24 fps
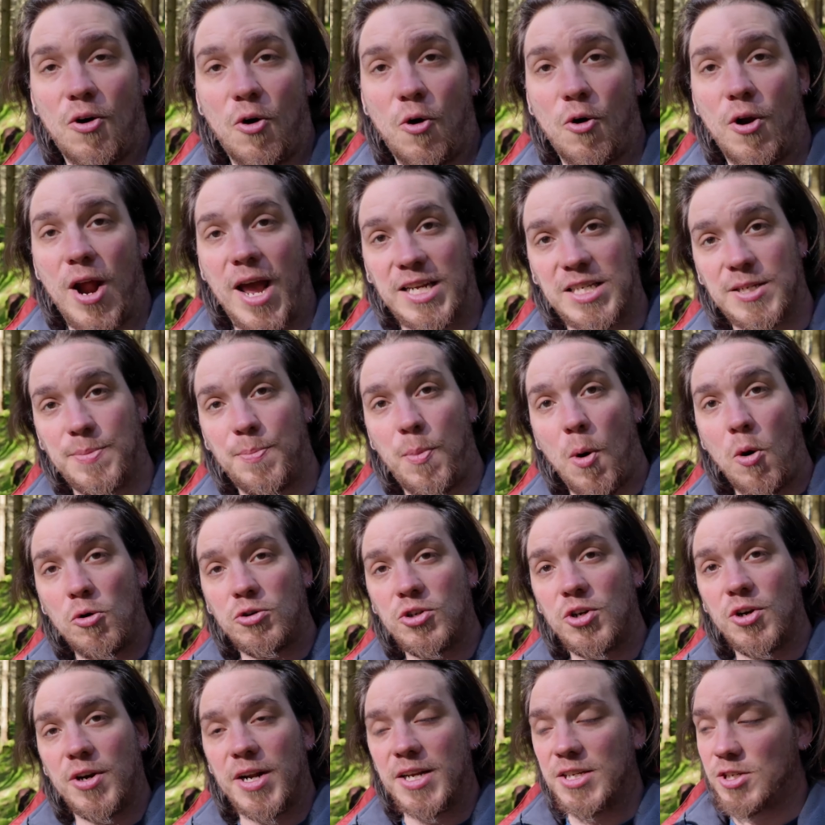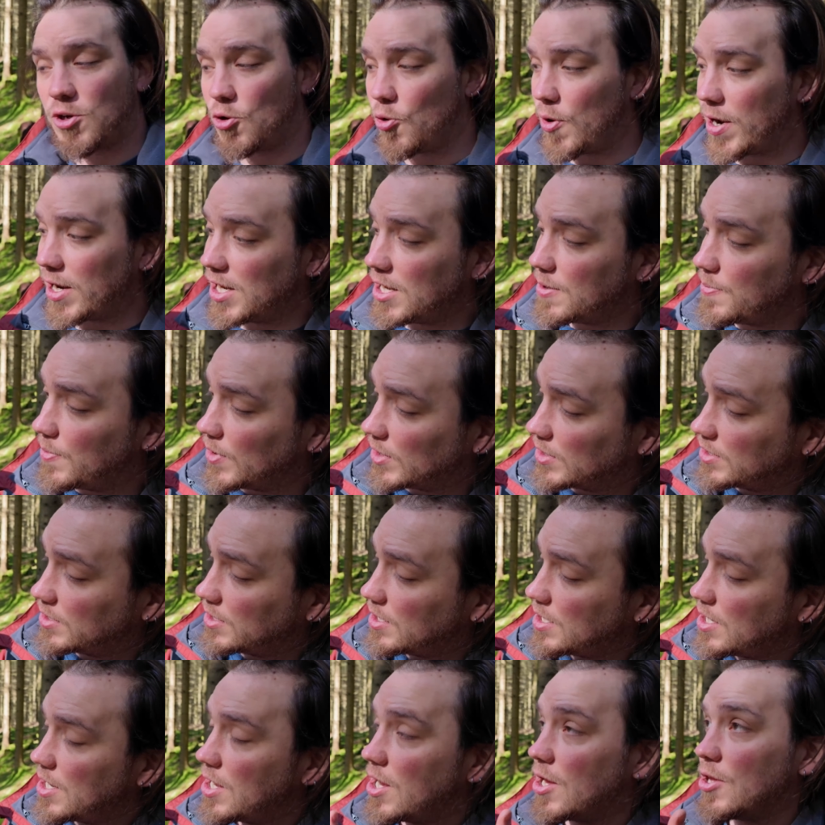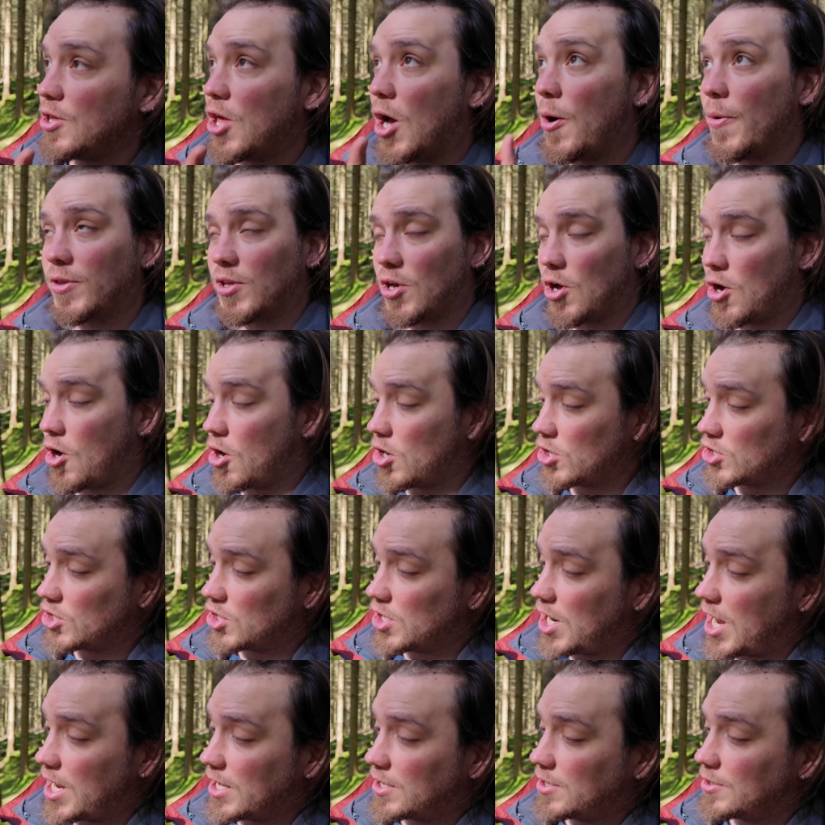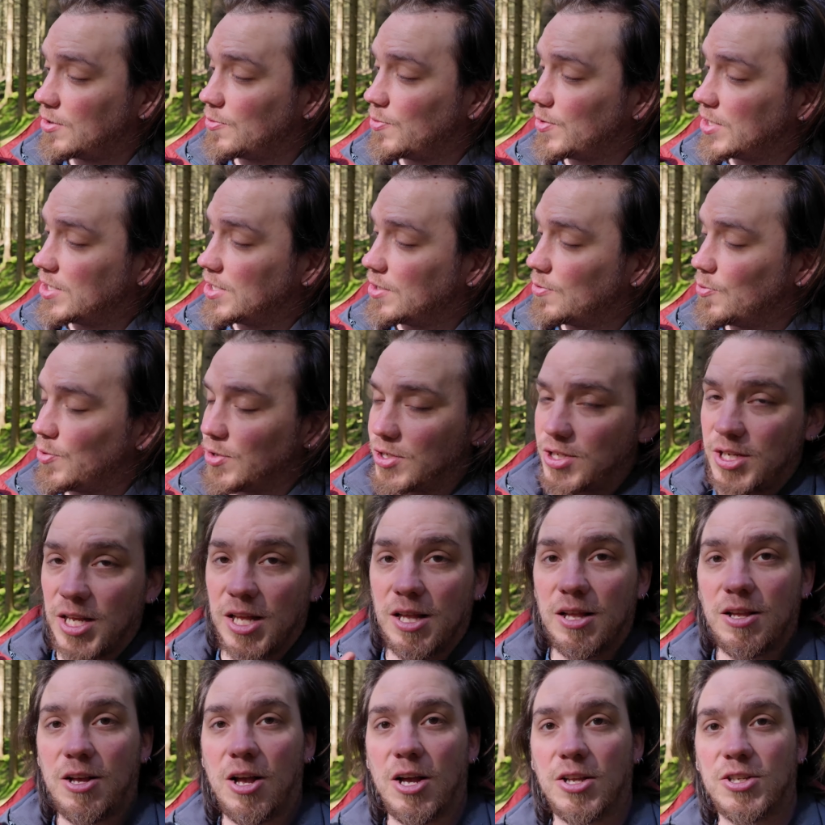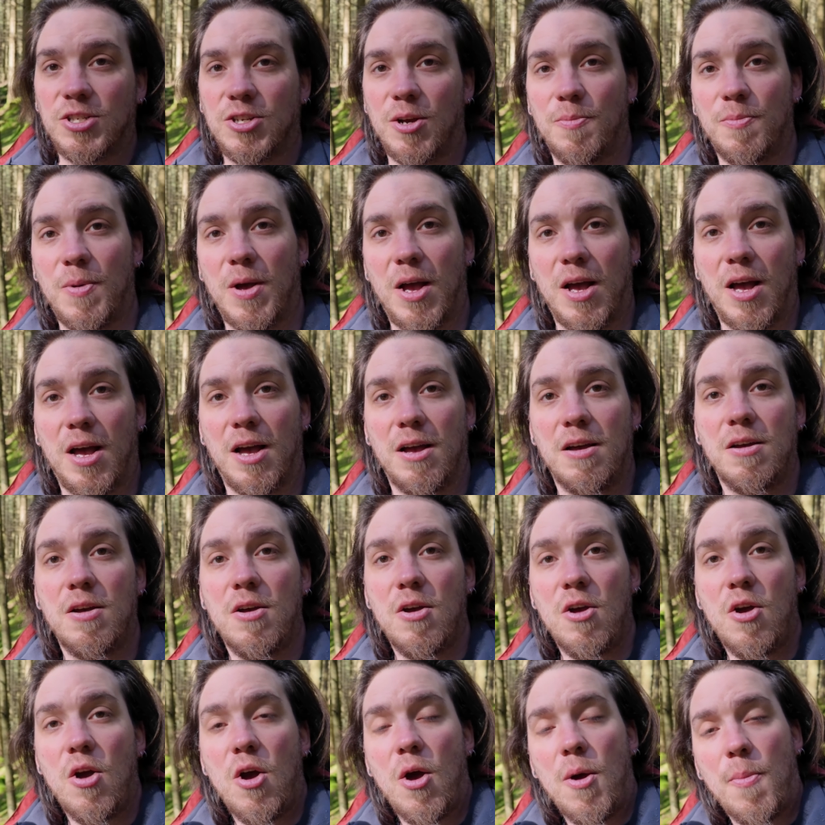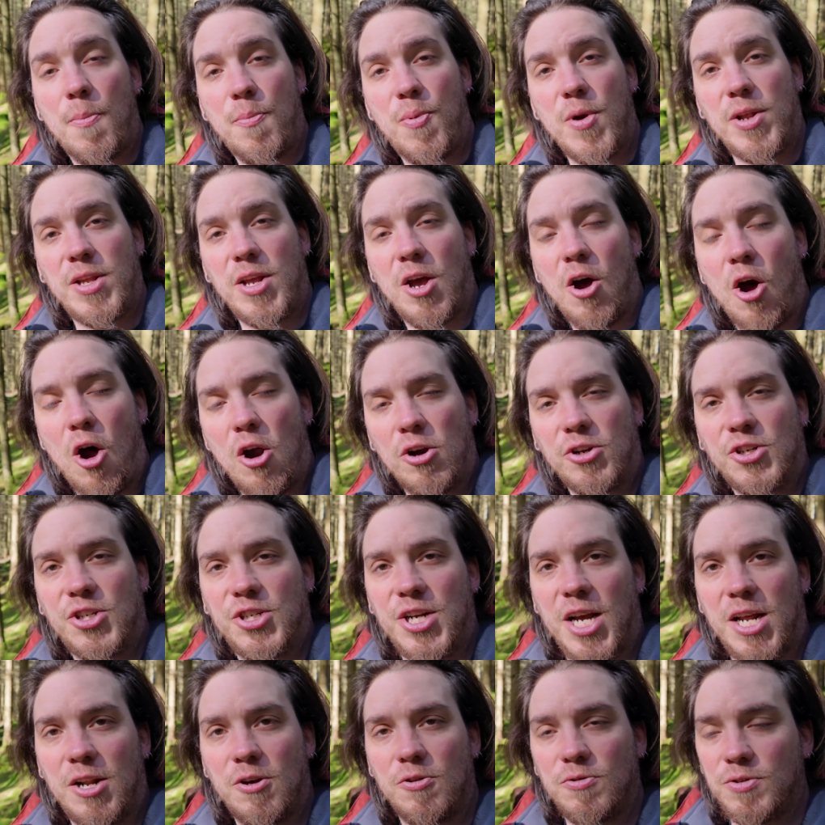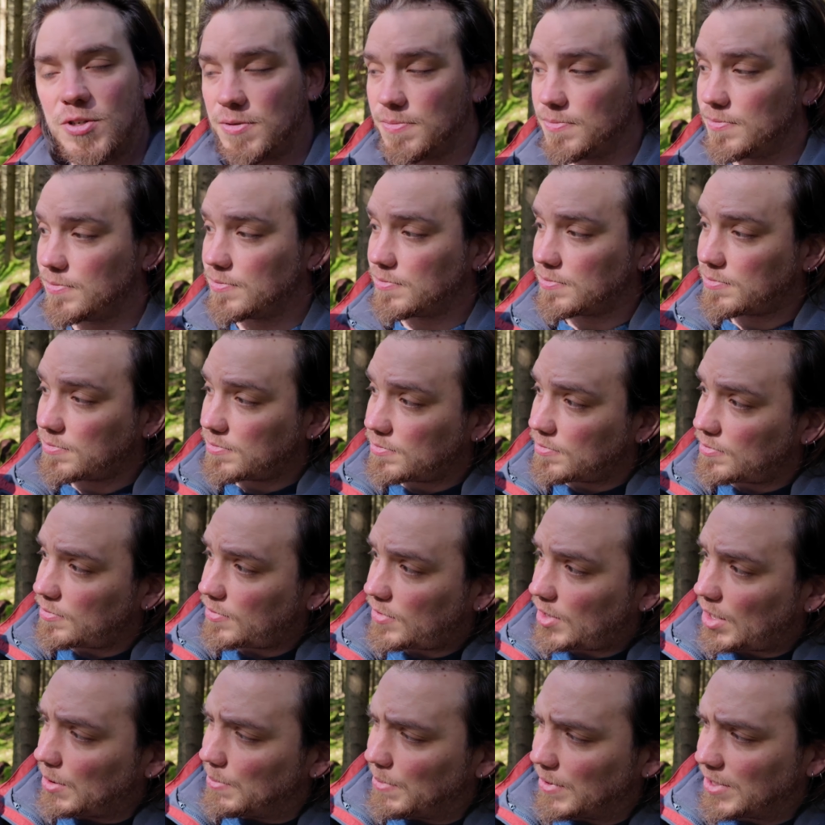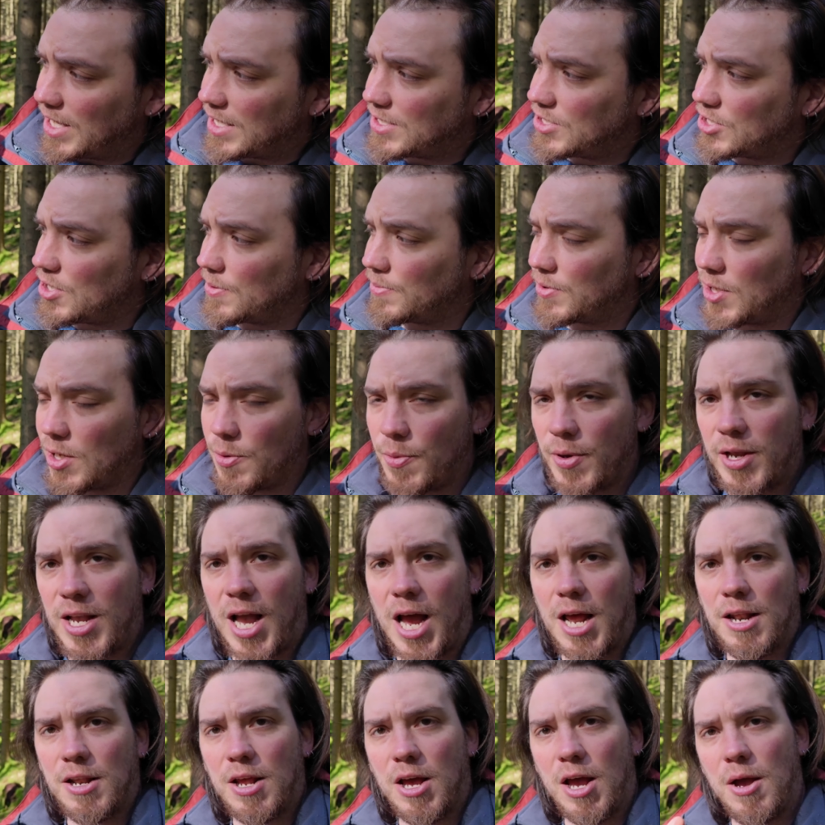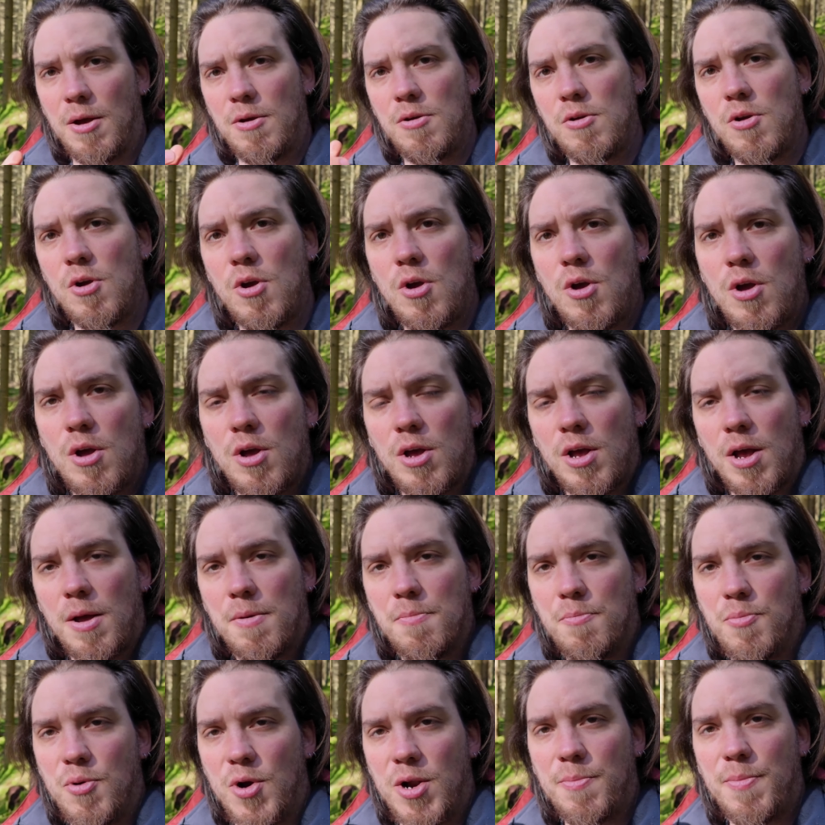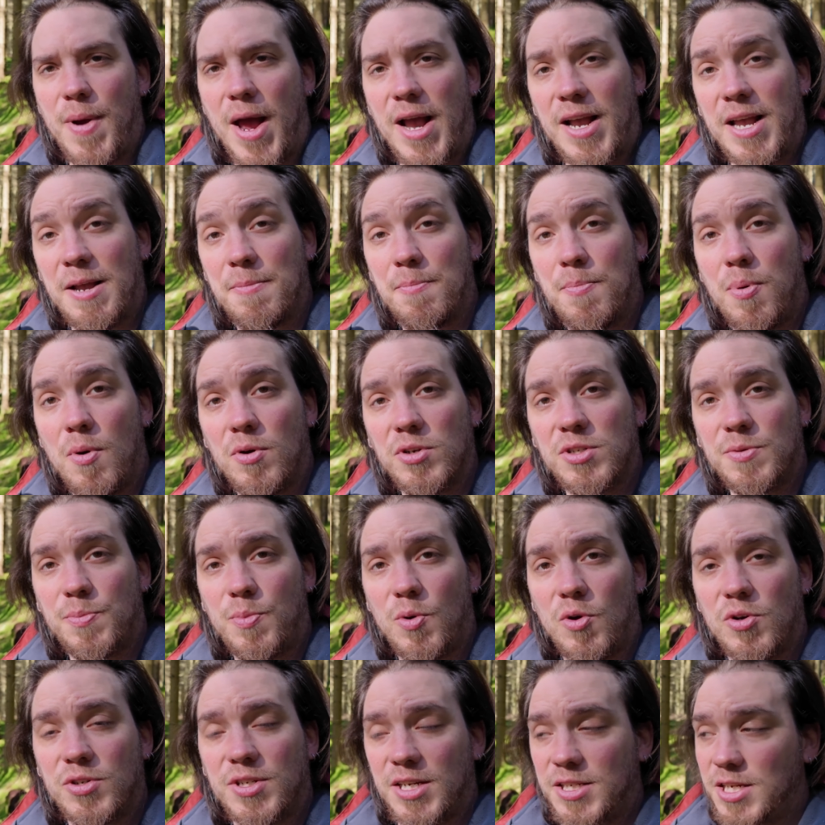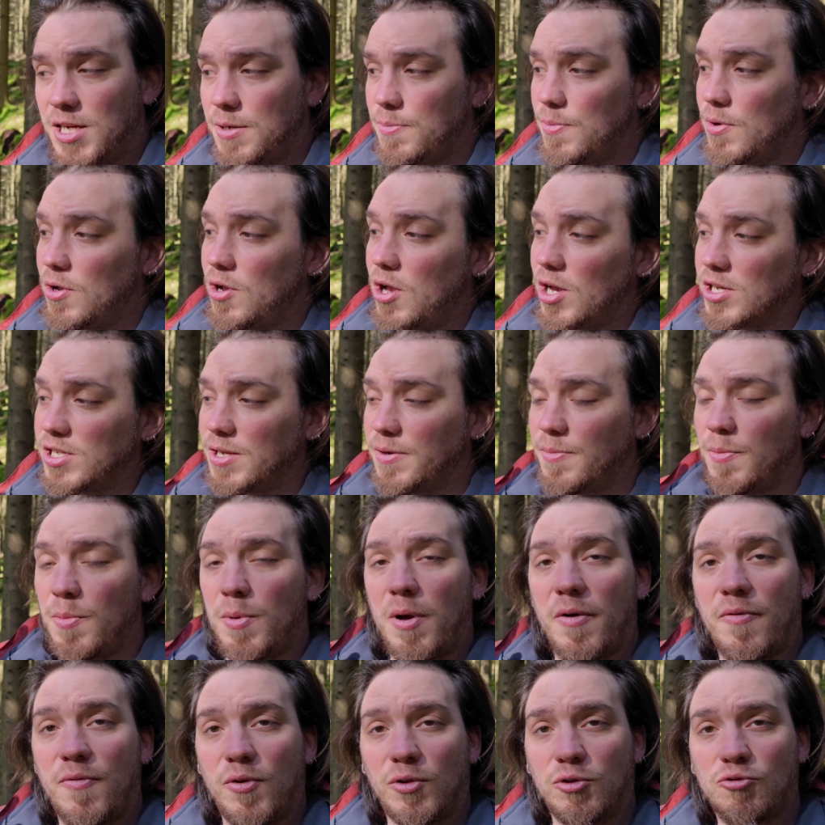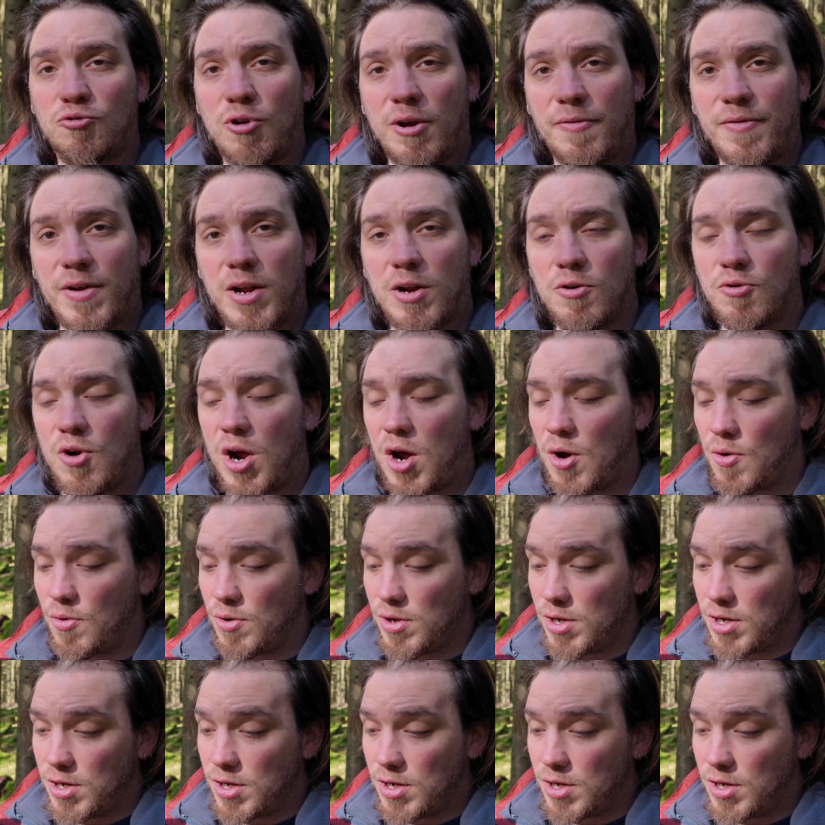Our exposure is correctly, but now with the harsh light we still got some pretty hard shadows. But that's something we can bring back in post-processing, because I'm photographing around.